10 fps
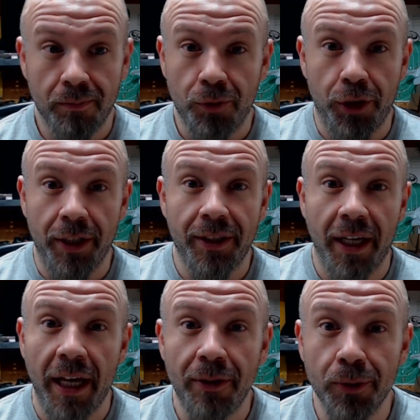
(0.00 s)
just
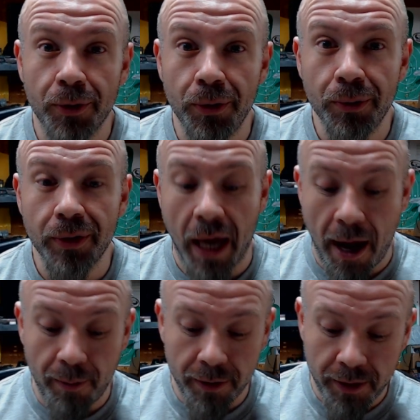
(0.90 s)
introduce
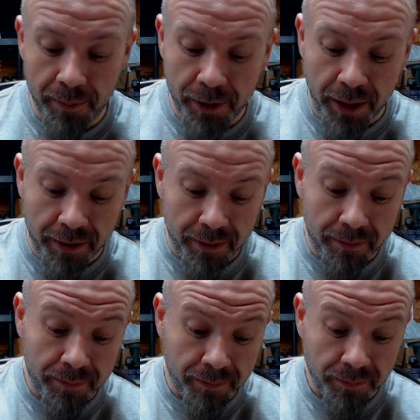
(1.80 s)
our subject.
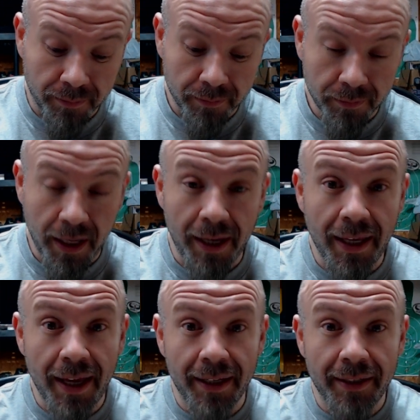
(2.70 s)
And
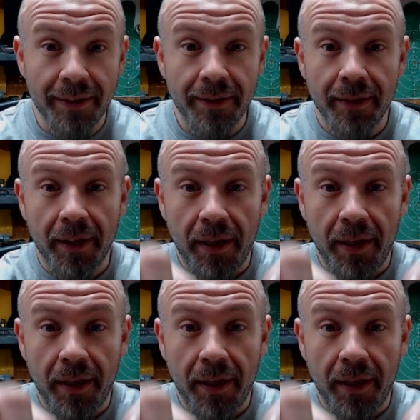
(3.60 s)
that is